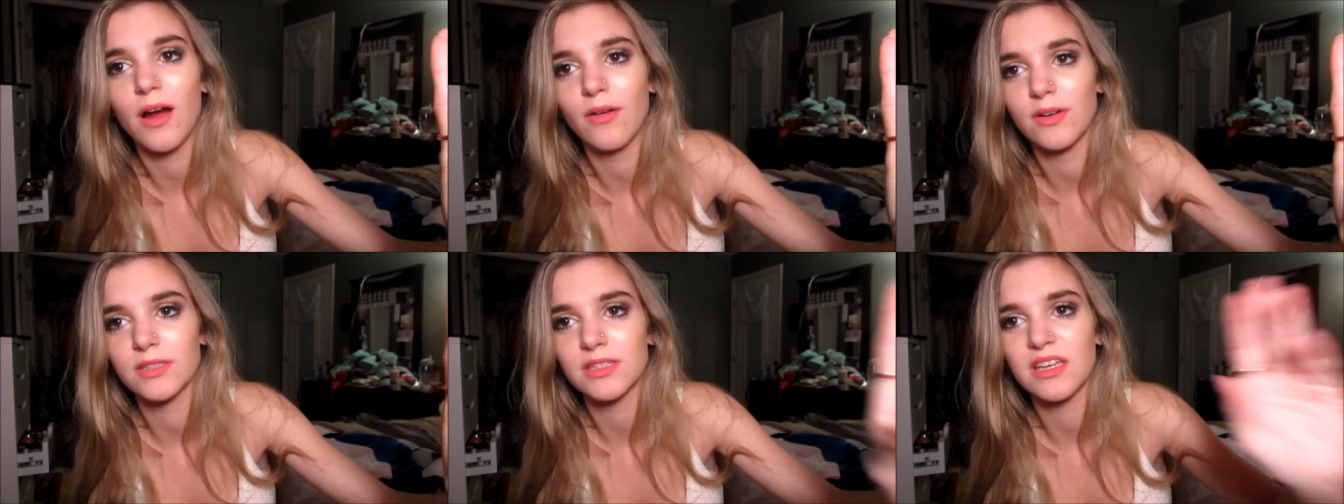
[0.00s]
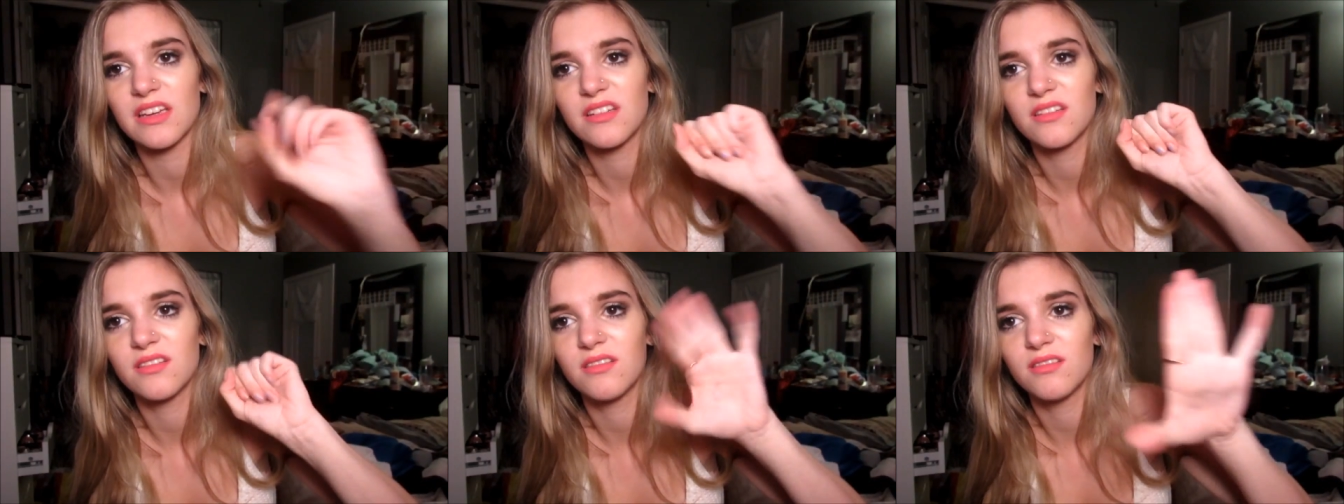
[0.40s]
hours, like,
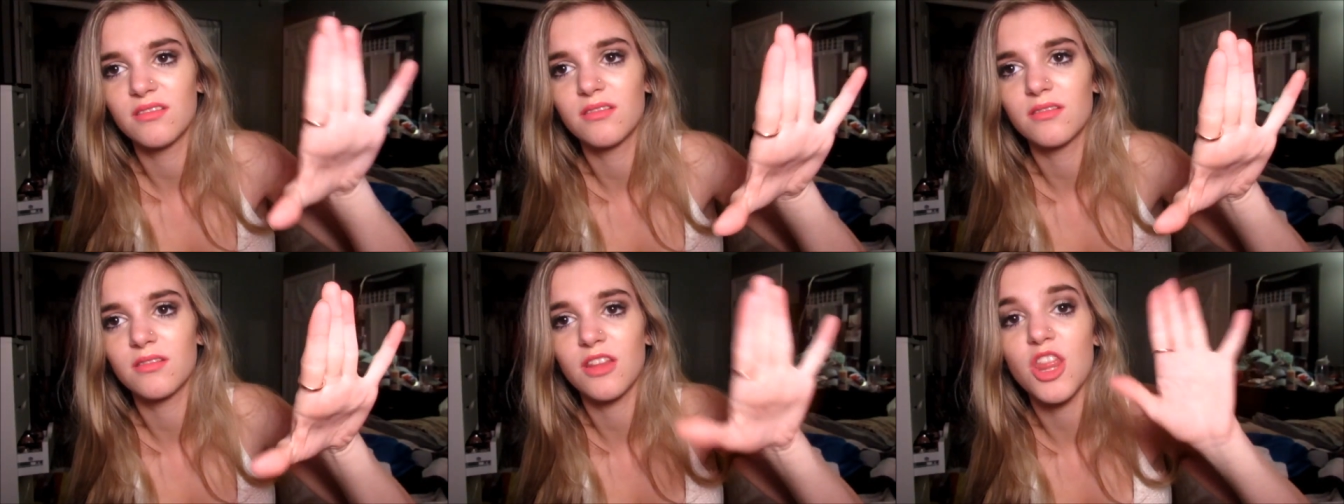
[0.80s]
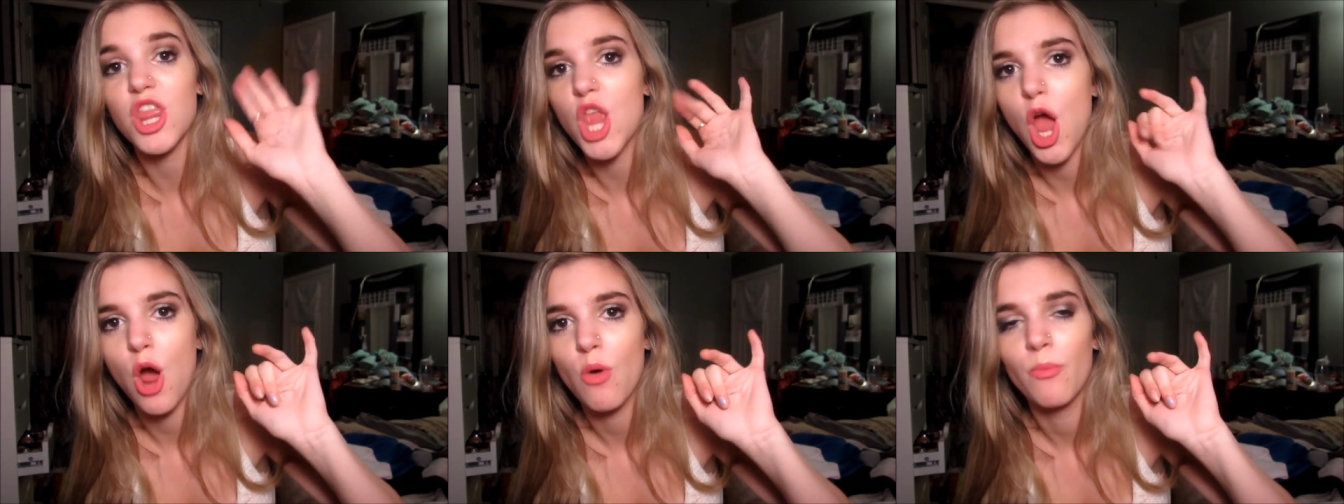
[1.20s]

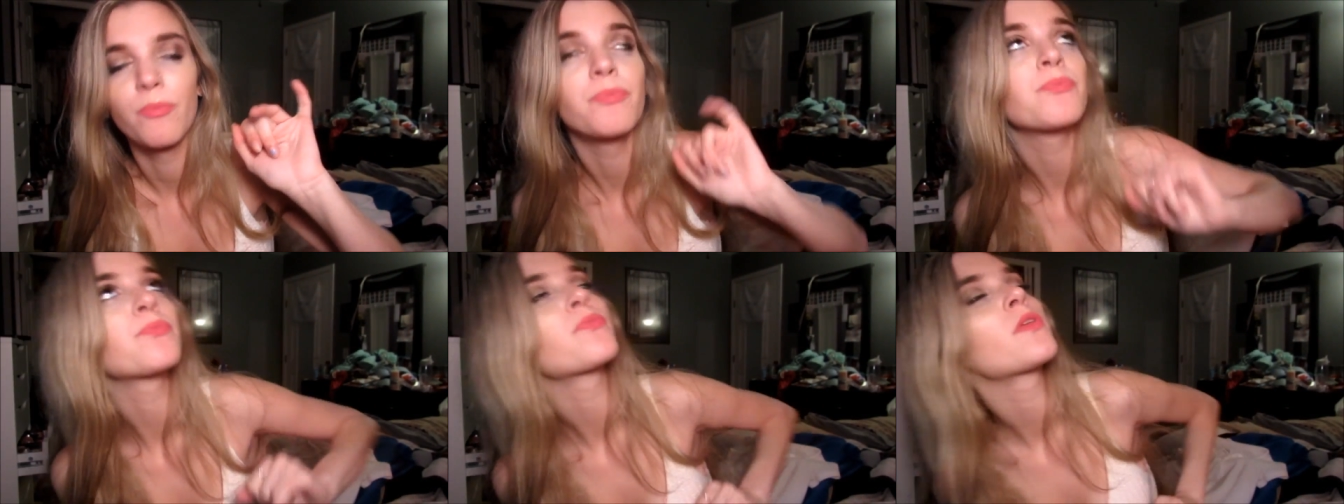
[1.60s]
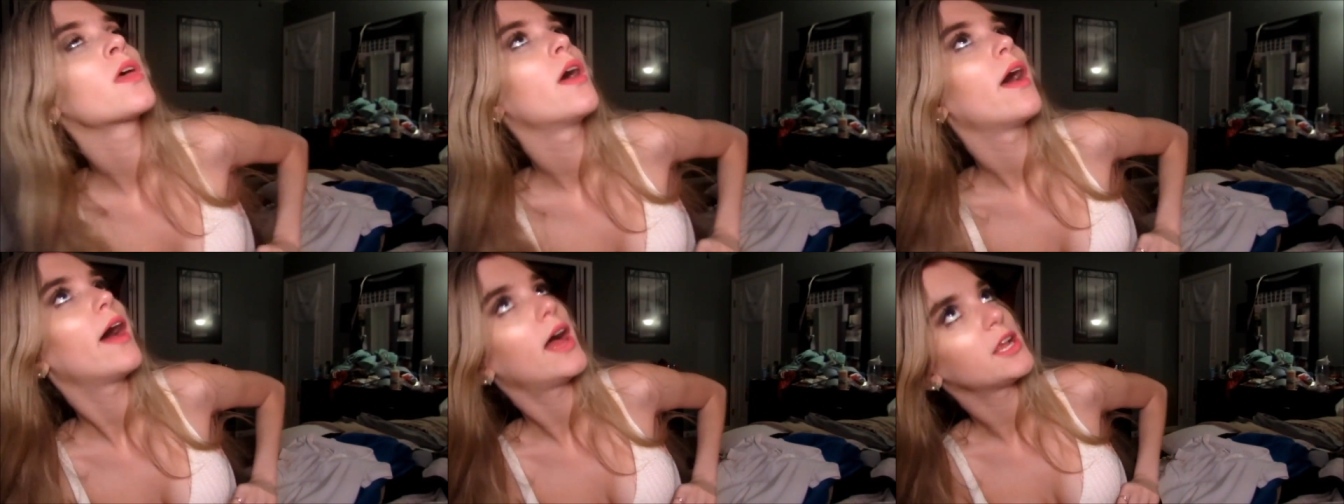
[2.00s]
no.
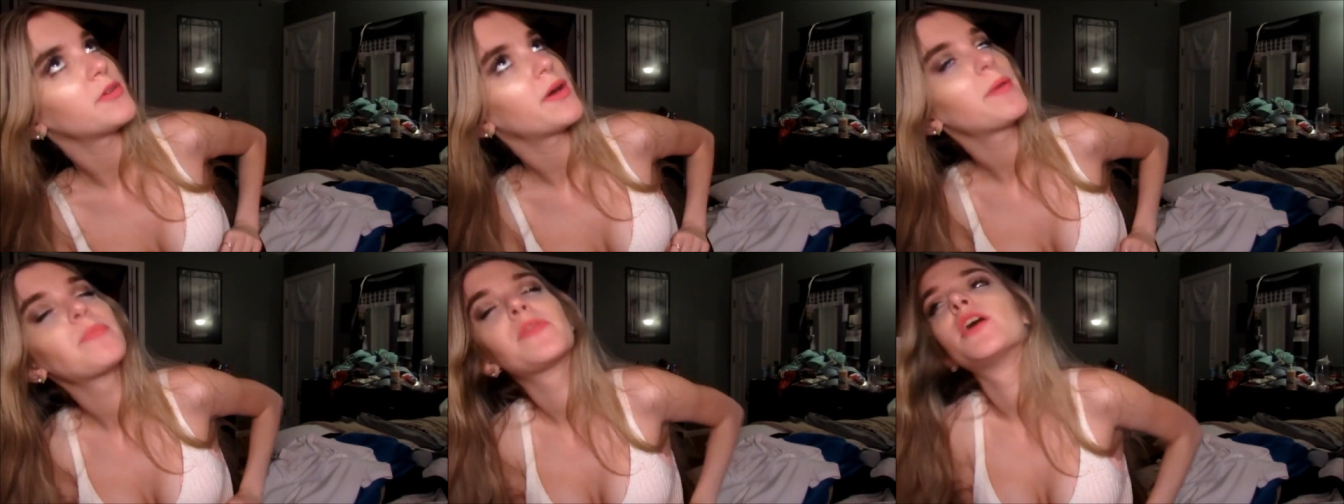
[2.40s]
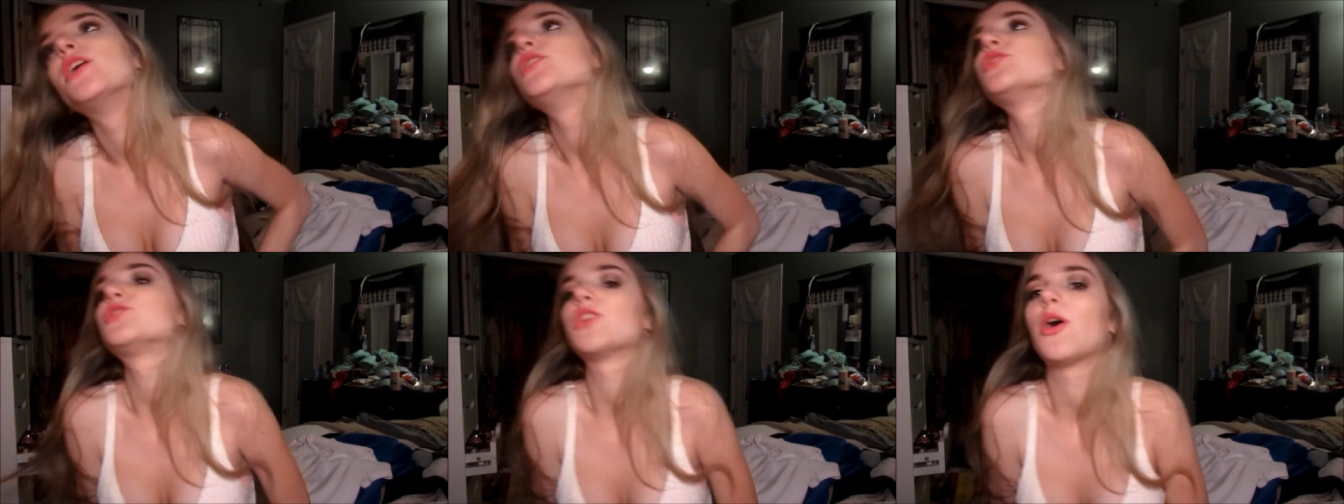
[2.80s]
Anyway,
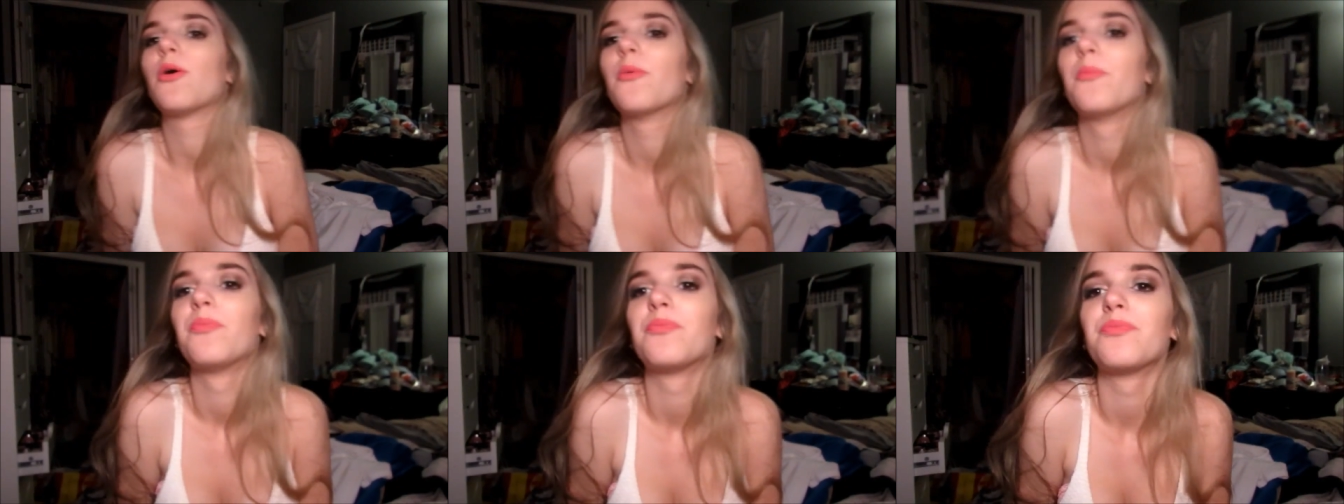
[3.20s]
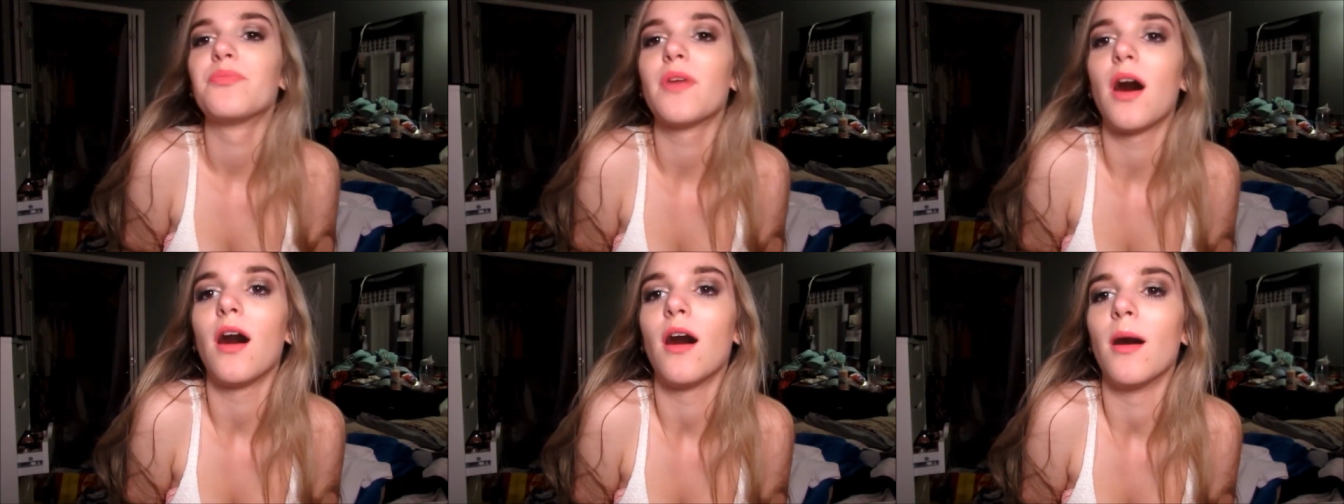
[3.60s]
so,
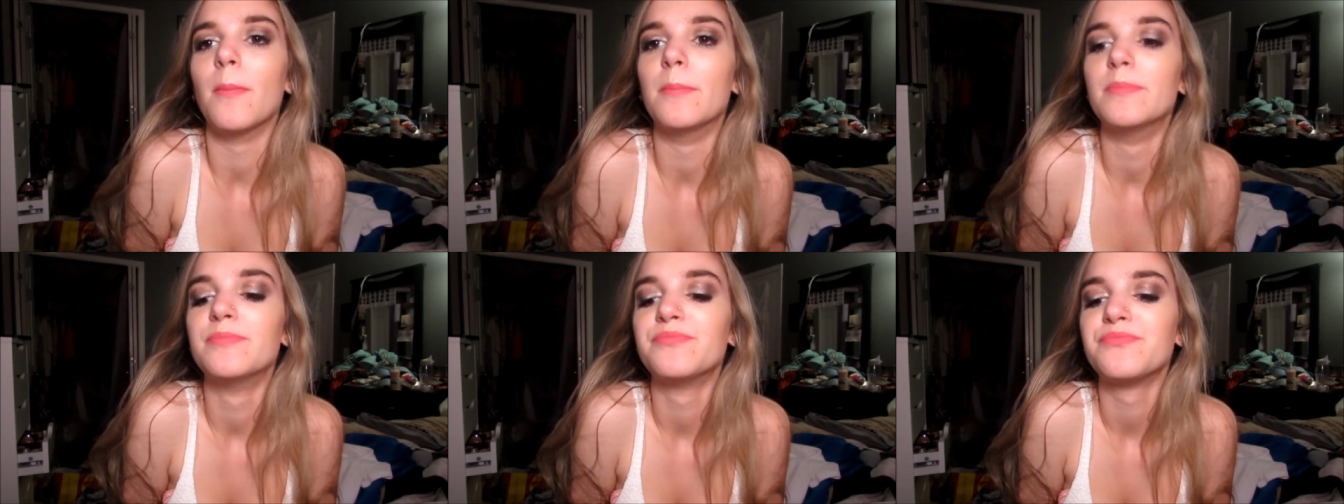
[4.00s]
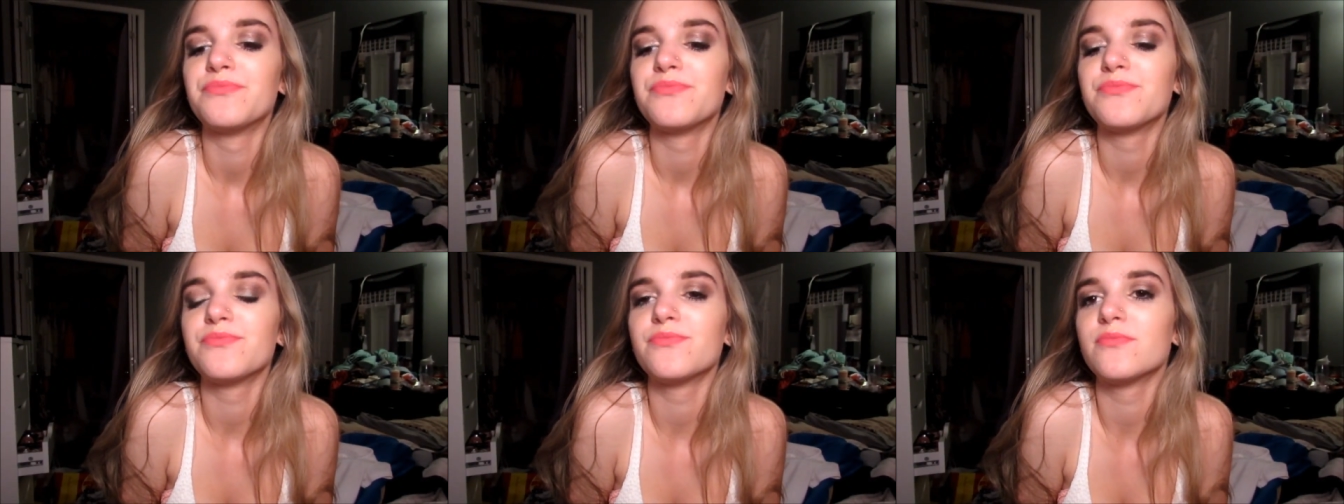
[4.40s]
um,
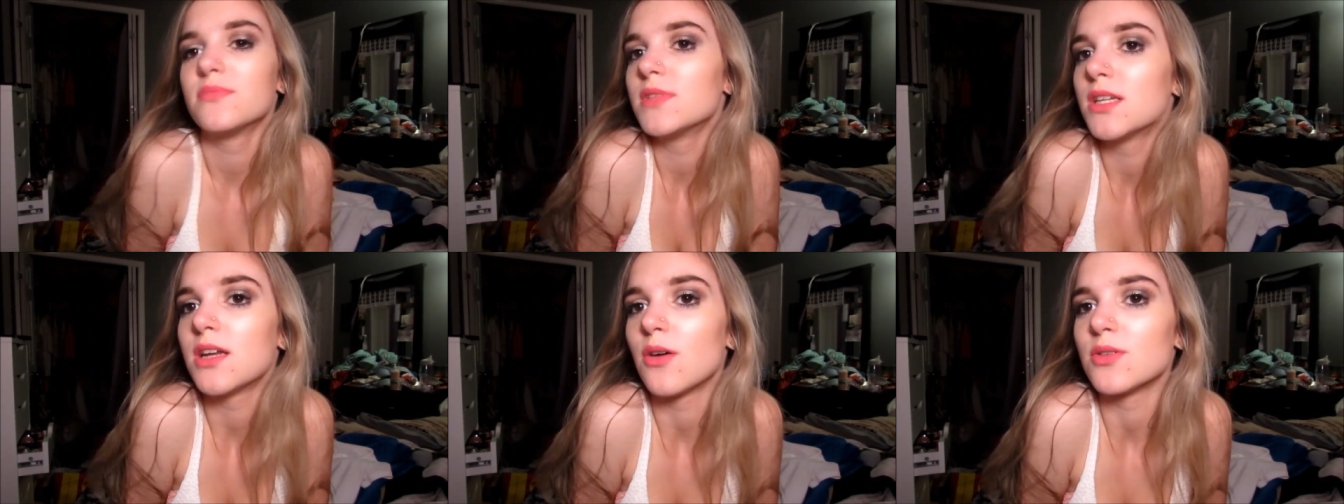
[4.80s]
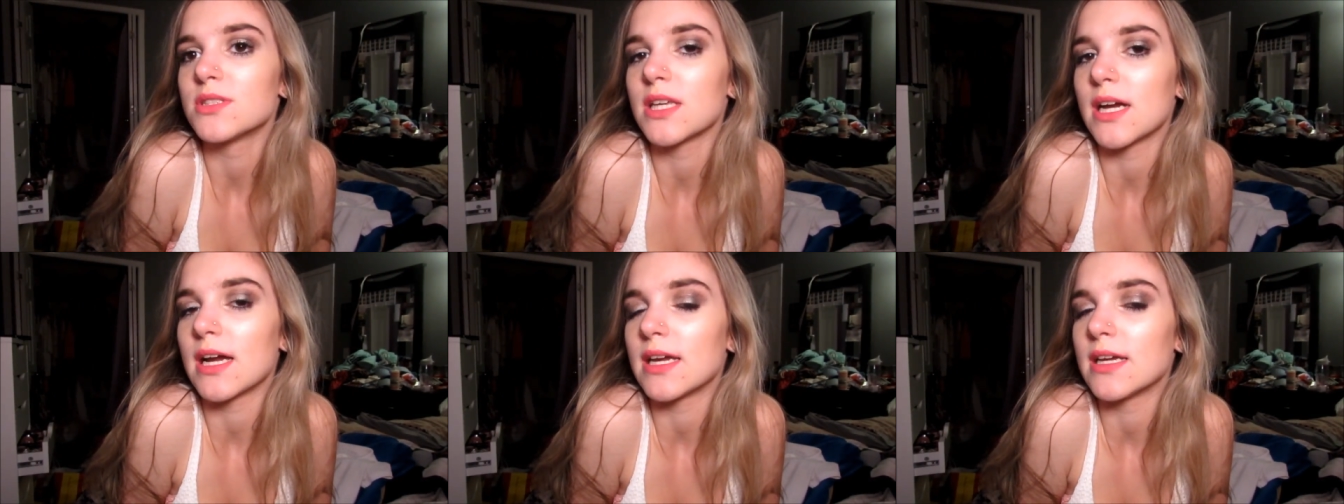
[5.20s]
you know, it's like I